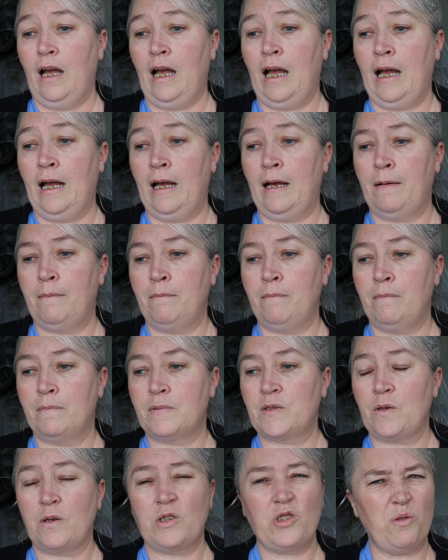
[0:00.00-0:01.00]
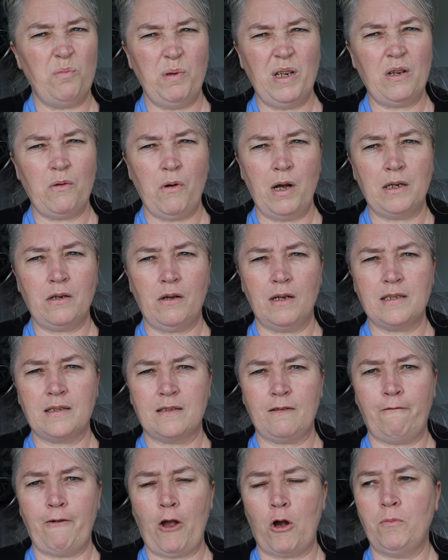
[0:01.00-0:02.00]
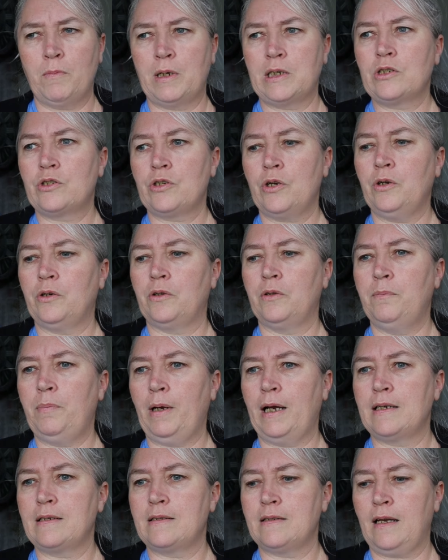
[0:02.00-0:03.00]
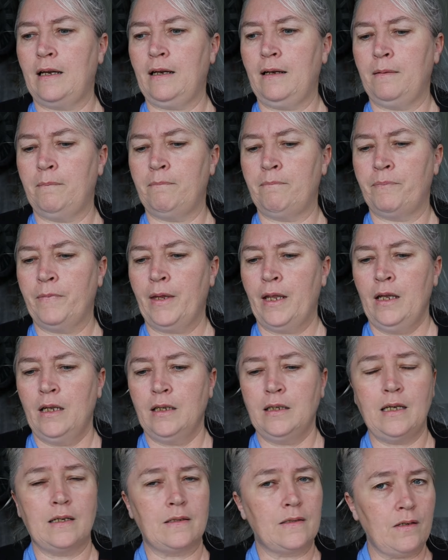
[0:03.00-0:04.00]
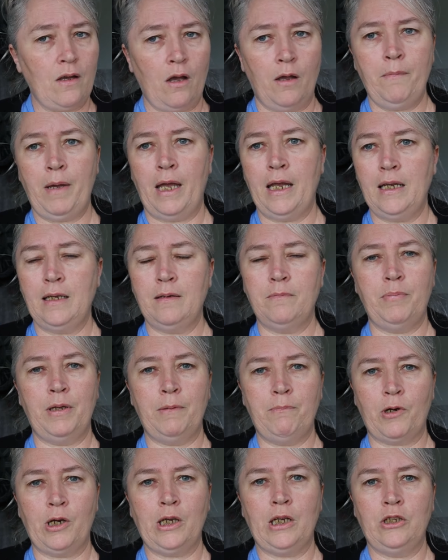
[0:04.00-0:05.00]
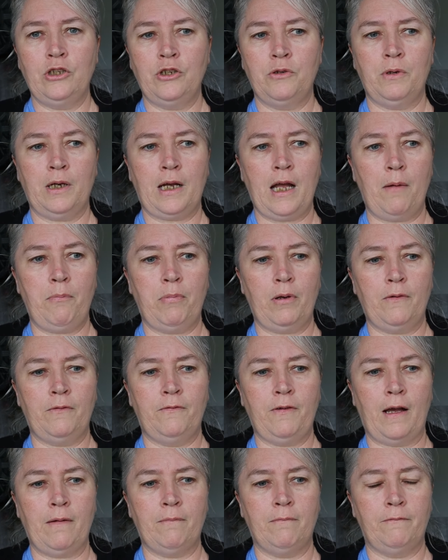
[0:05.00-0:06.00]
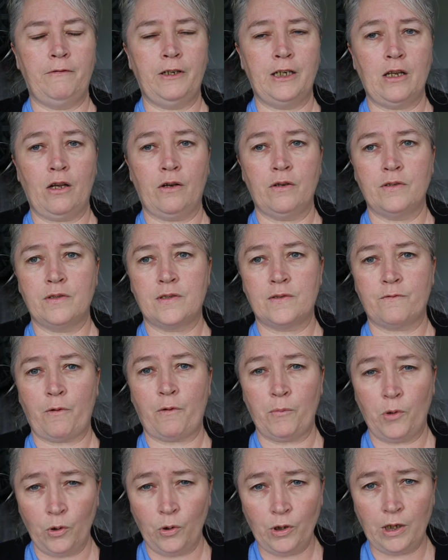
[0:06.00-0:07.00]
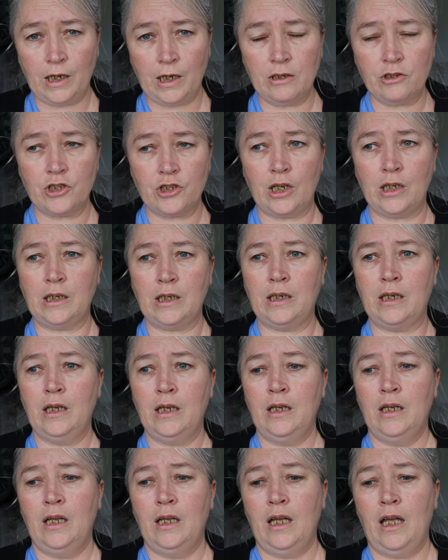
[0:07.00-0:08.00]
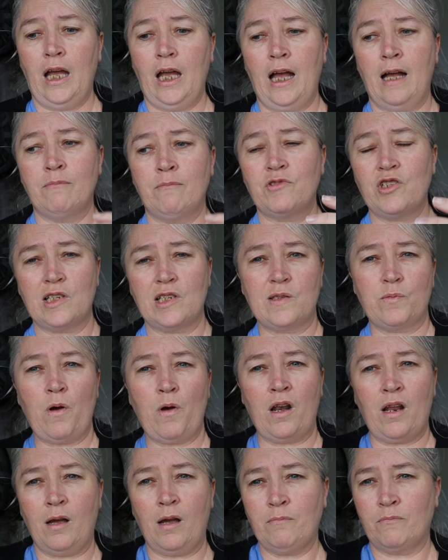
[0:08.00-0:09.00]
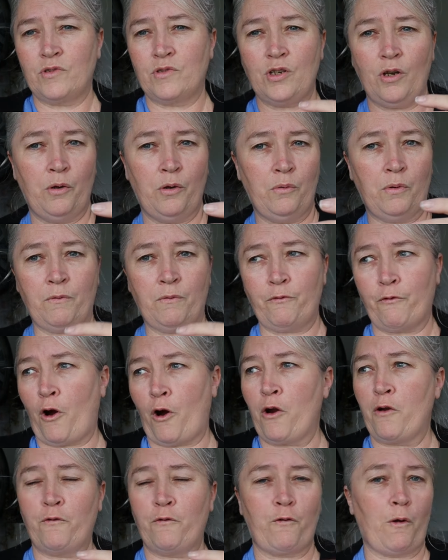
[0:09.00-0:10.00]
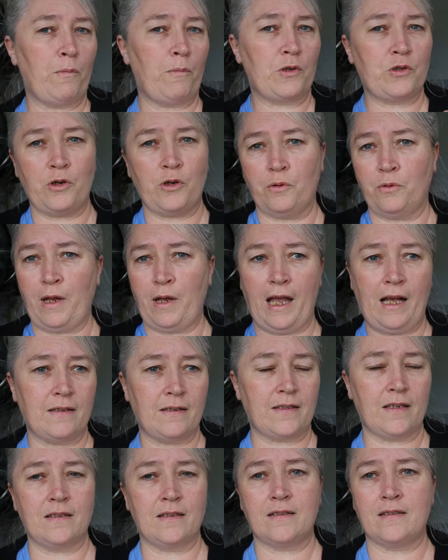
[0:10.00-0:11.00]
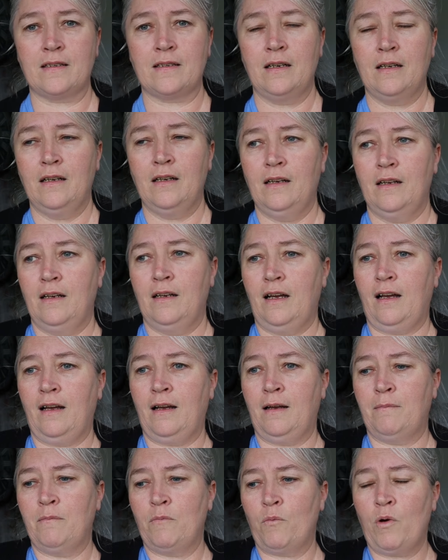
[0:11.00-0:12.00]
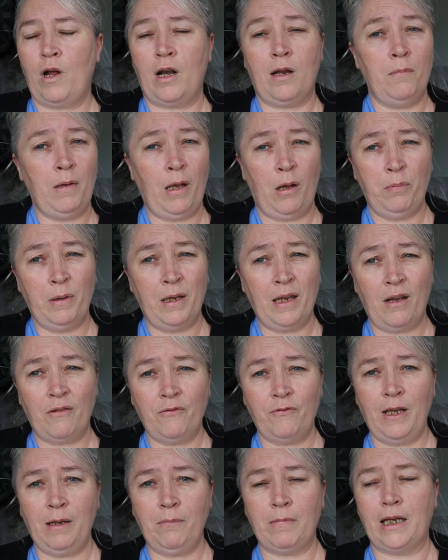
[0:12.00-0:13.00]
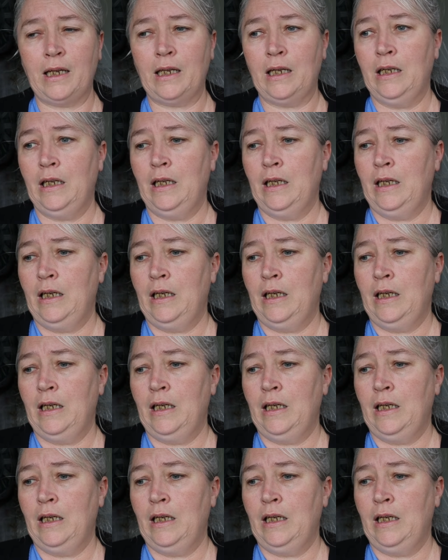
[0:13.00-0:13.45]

Um, so it should be quite nice to film in too but um, yeah so I may be bringing you a couple of um, videos from her kitchen um, just while I'm to and fro from the two houses um, while I'm helping out family